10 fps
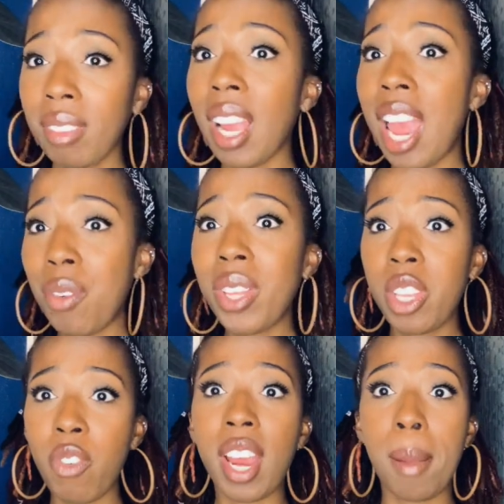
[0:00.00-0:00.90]
I really
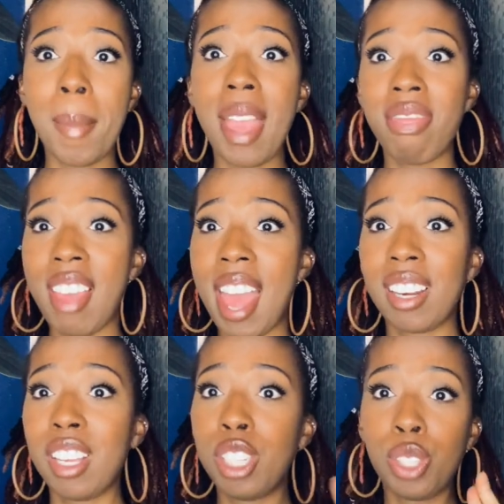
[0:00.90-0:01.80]
recommend that
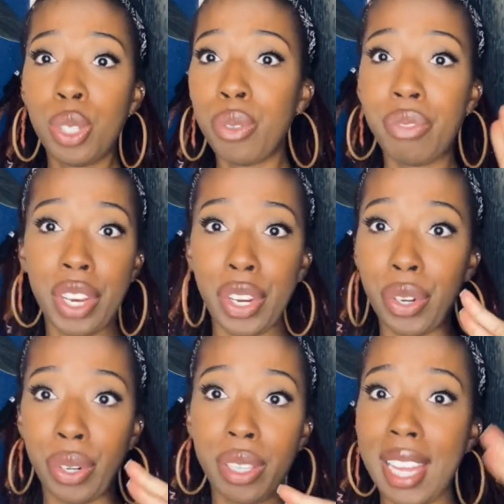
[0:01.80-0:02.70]

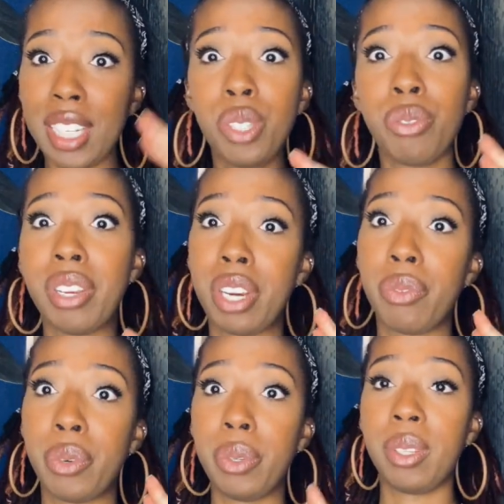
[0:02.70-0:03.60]
2-finger
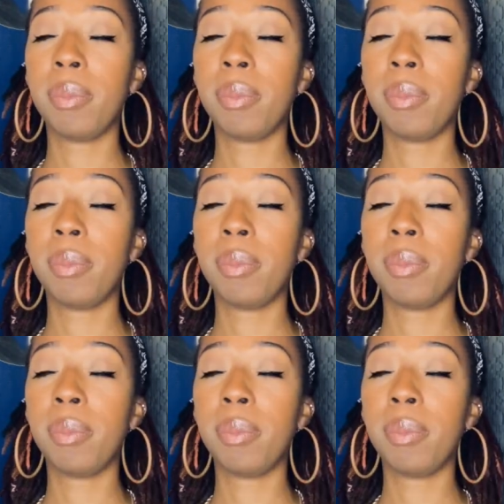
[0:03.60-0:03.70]
rule.